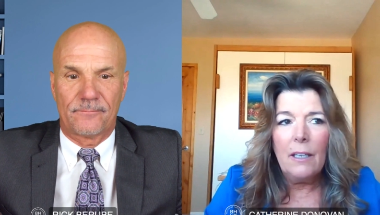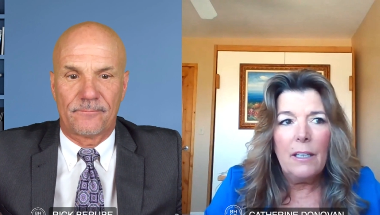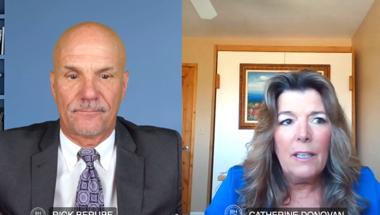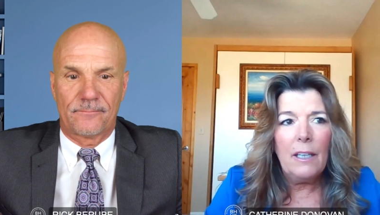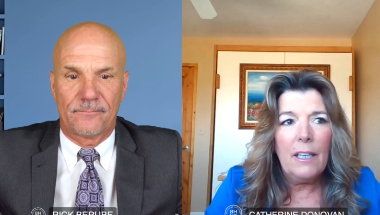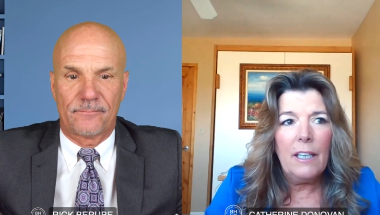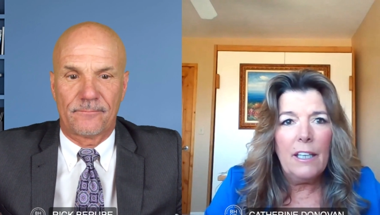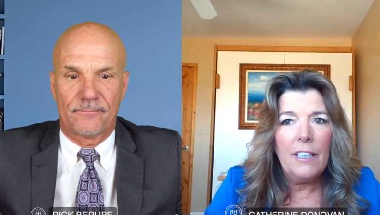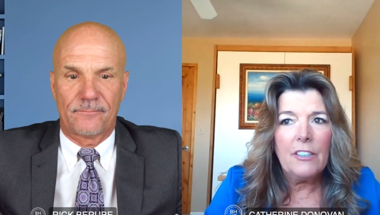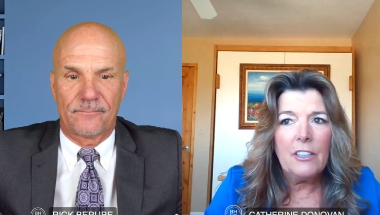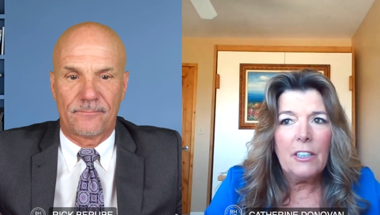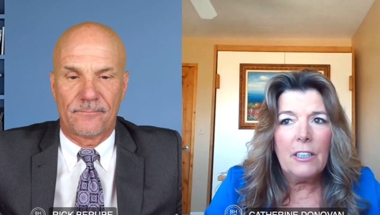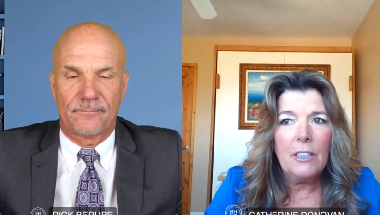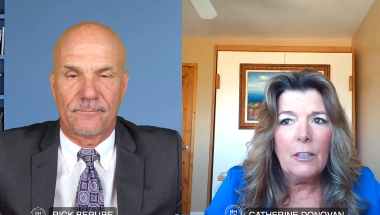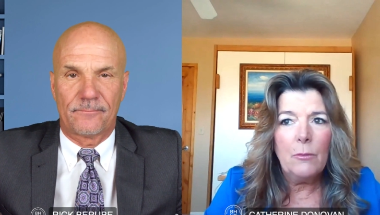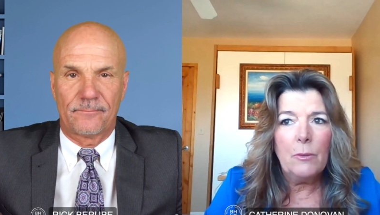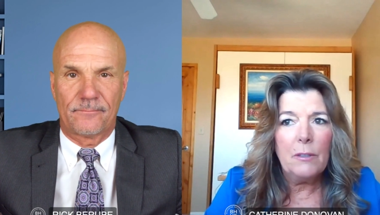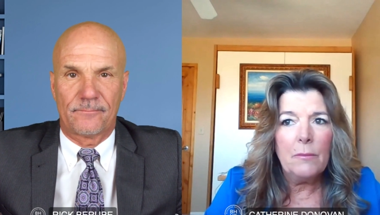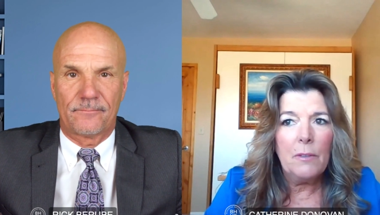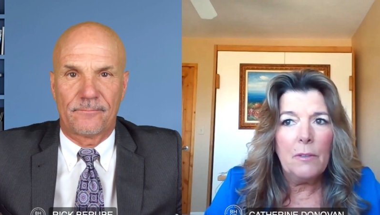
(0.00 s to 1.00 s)
Speaker 1: and he
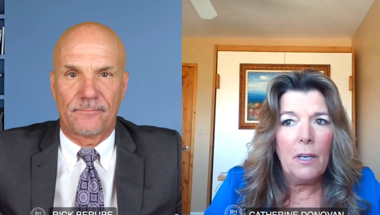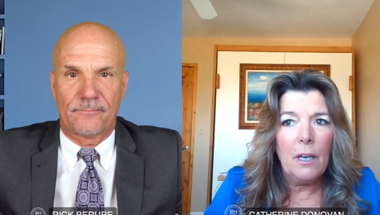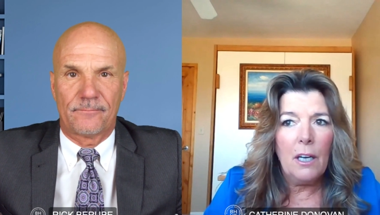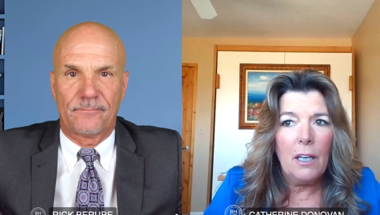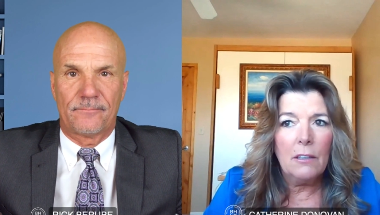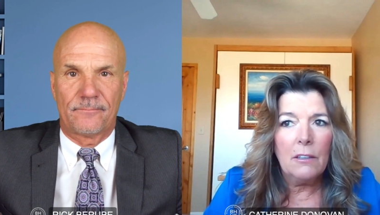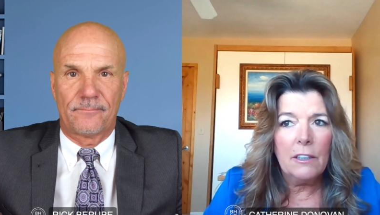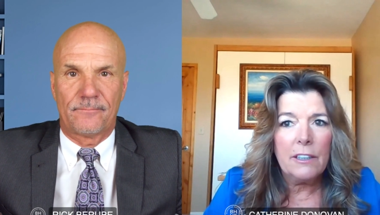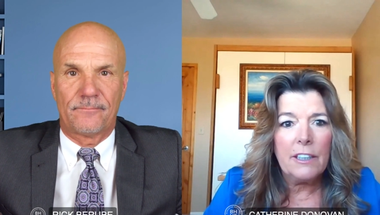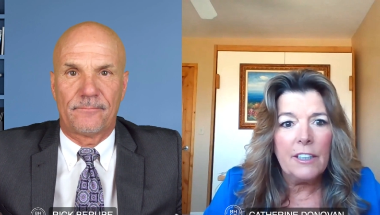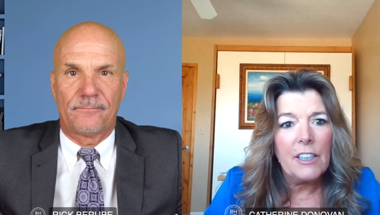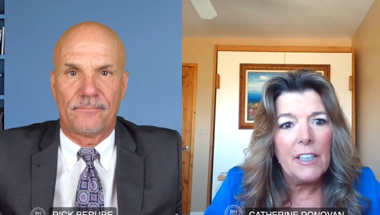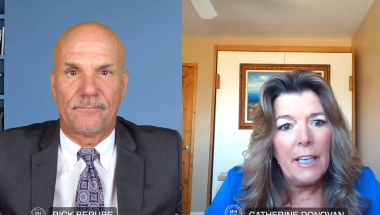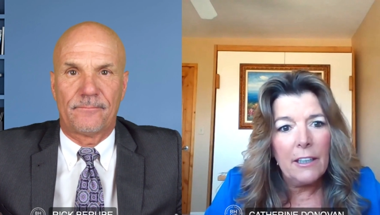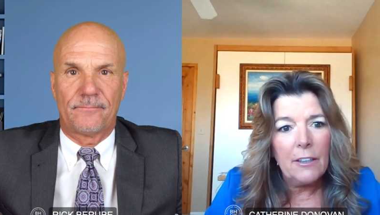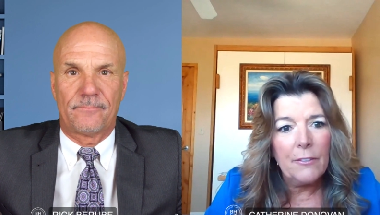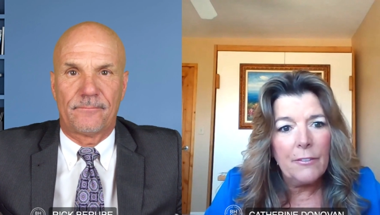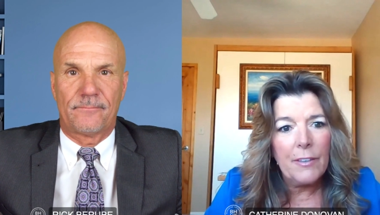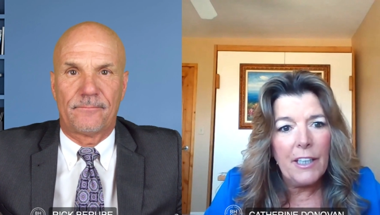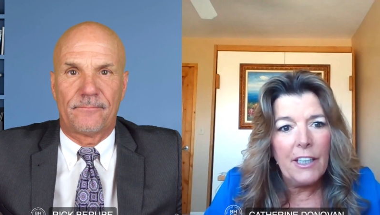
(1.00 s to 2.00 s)
would uh, look at the
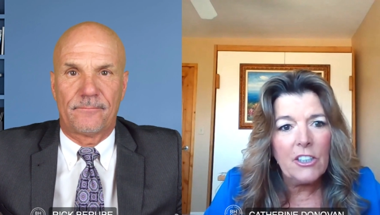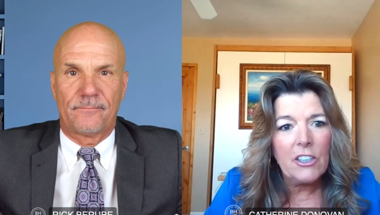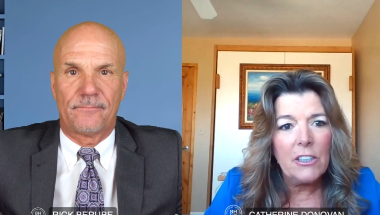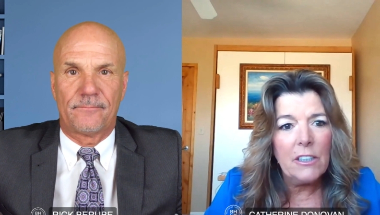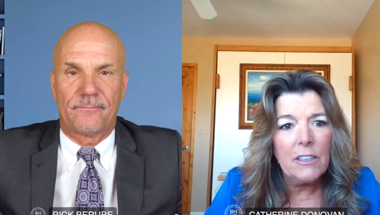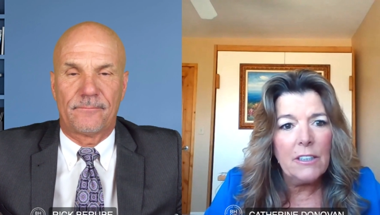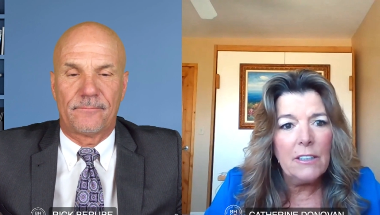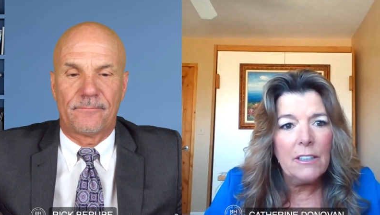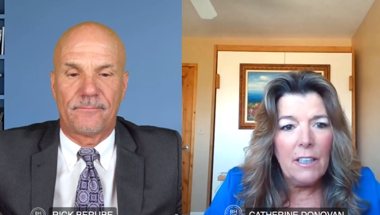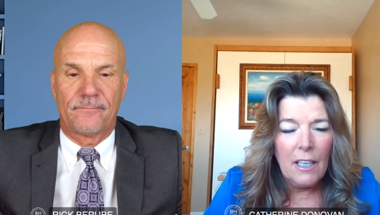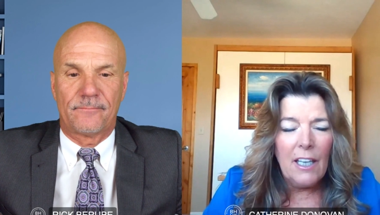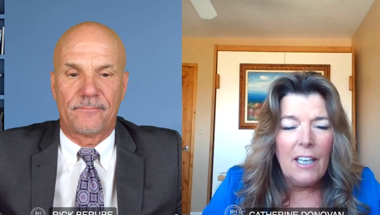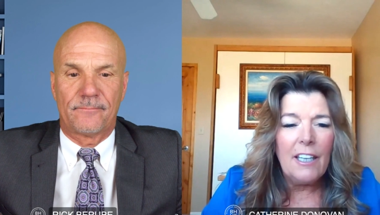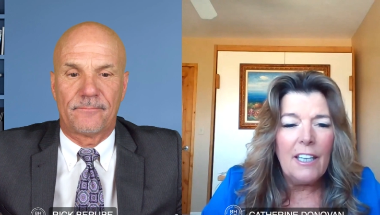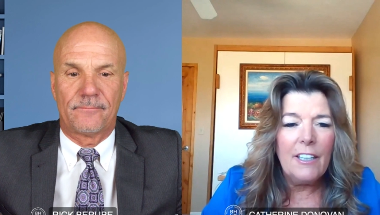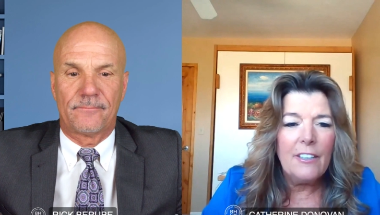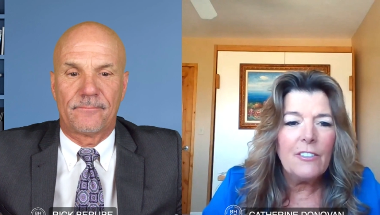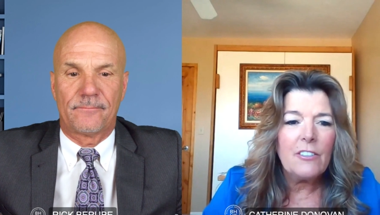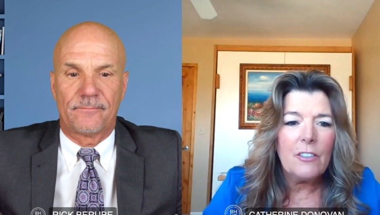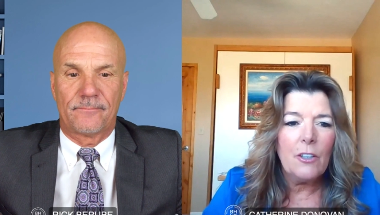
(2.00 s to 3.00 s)
elevation.
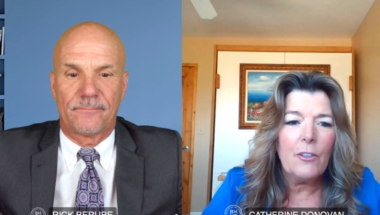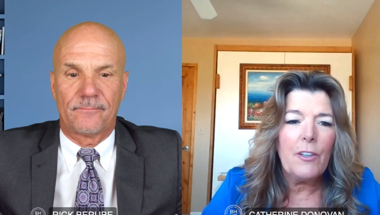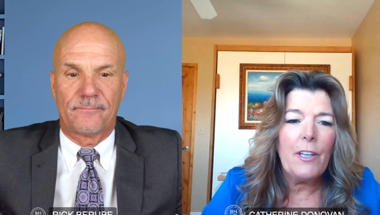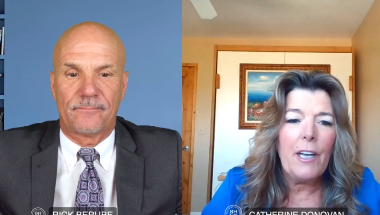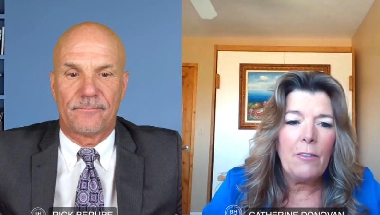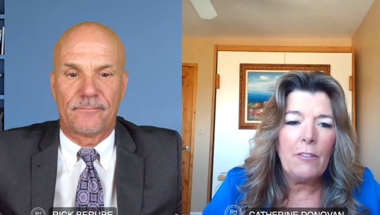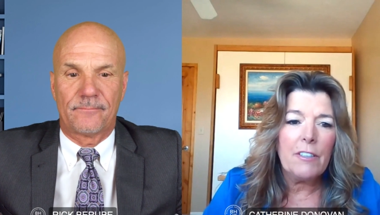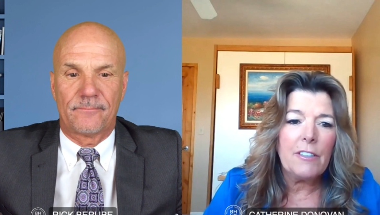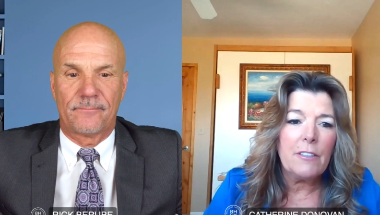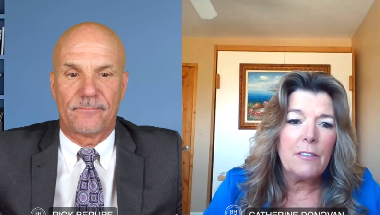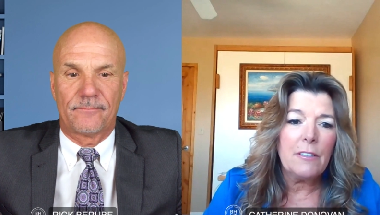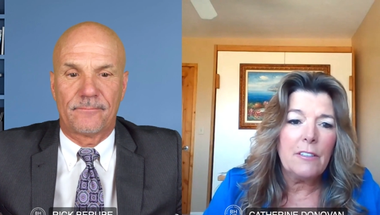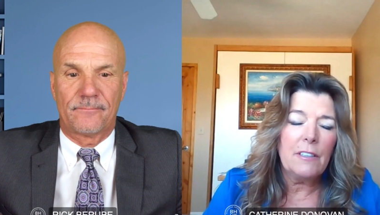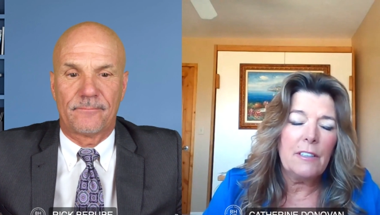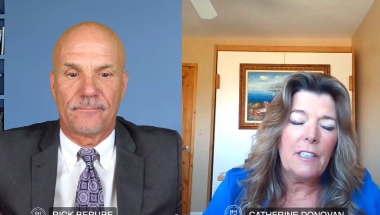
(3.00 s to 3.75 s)
And so that was